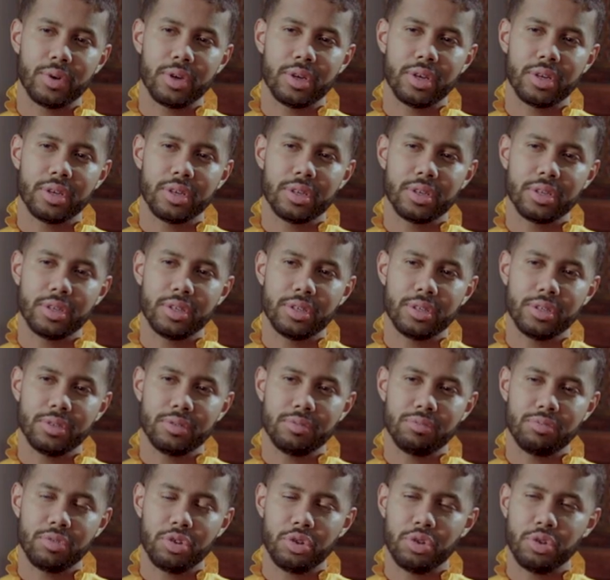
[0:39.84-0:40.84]
where
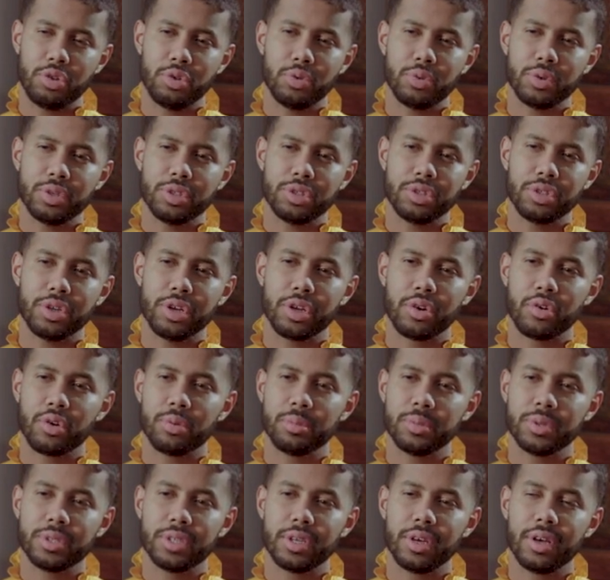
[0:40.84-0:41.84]
you do it during
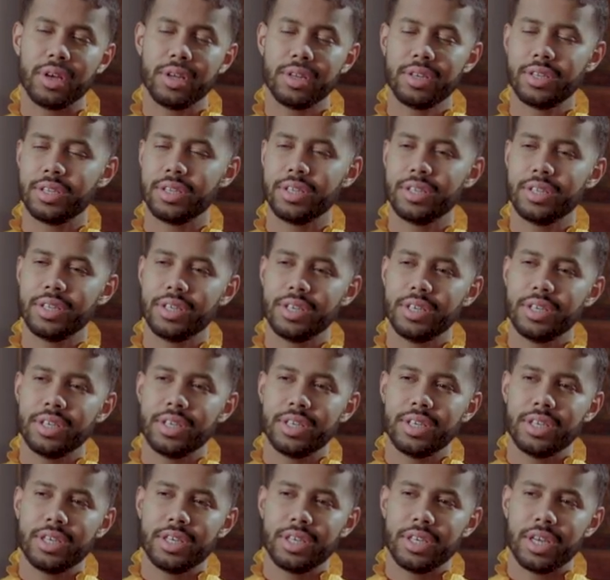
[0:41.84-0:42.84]
Ramadan, and
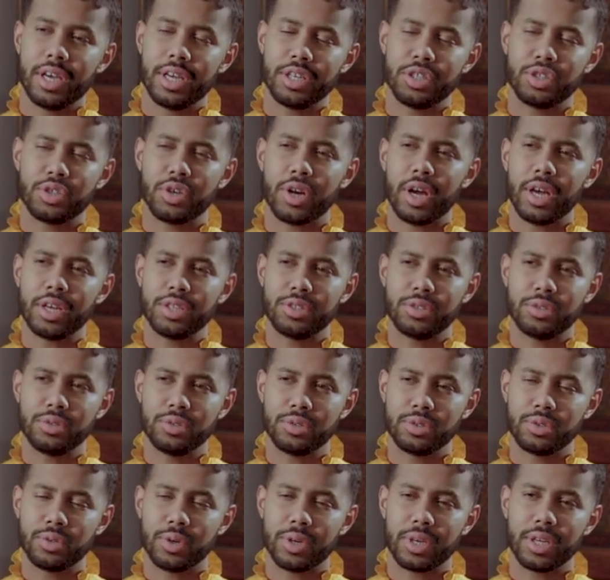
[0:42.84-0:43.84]
I try
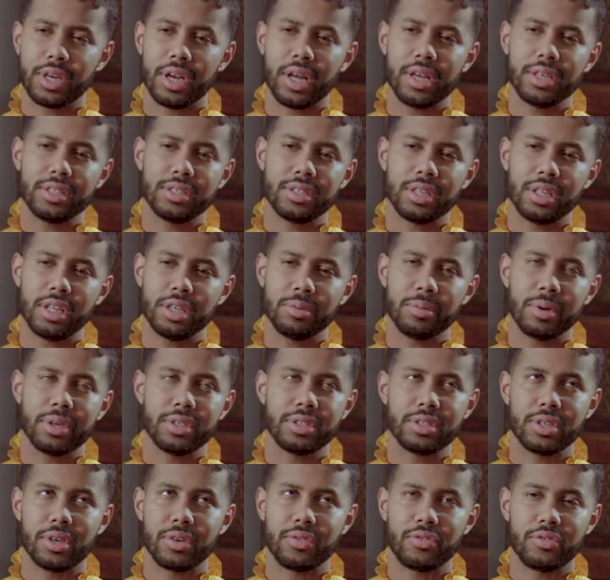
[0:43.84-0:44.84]
to so I can isolate
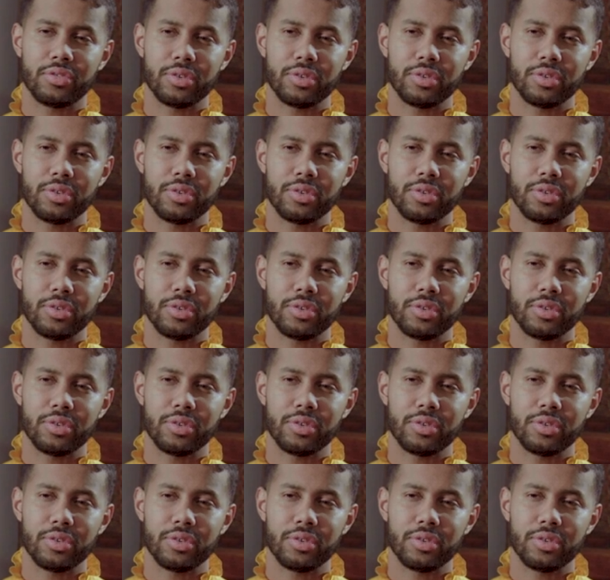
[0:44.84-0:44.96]
myself